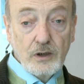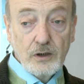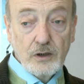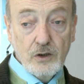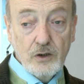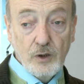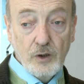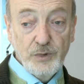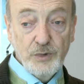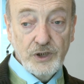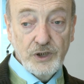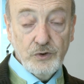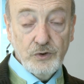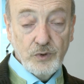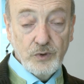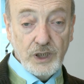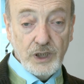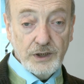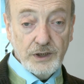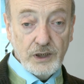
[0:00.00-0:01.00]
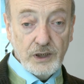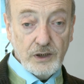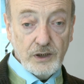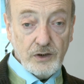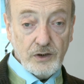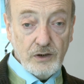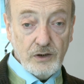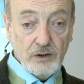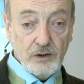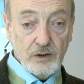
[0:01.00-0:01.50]
coming
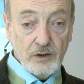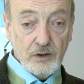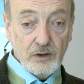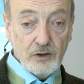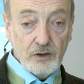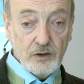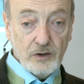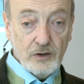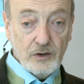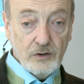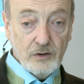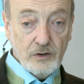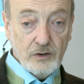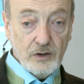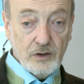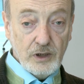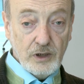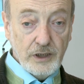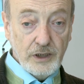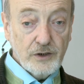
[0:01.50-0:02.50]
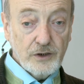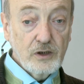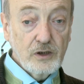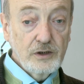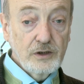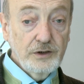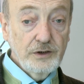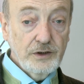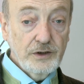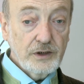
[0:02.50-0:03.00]
together uh,
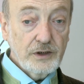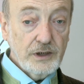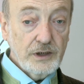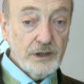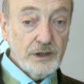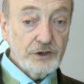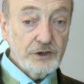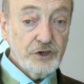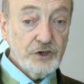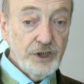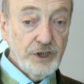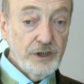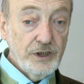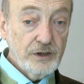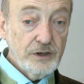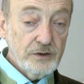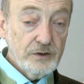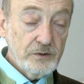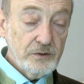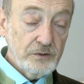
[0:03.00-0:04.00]
around a shared